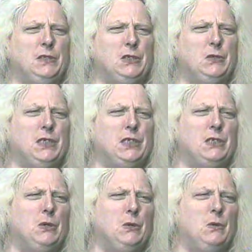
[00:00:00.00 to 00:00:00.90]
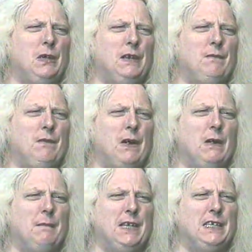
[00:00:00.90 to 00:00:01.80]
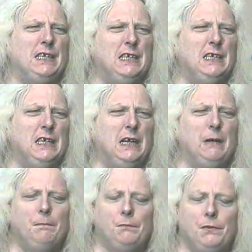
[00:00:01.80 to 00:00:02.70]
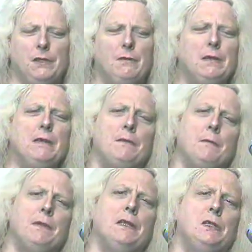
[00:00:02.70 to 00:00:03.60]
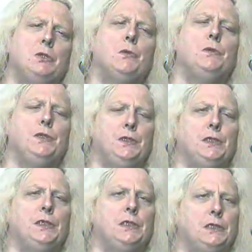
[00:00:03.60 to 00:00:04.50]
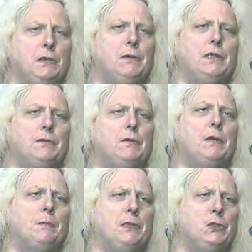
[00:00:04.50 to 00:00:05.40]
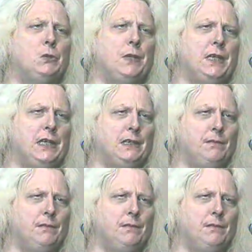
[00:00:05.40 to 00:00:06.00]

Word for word: the twin soul environment, um, there would never have been a joint union. There would never would have been a joining.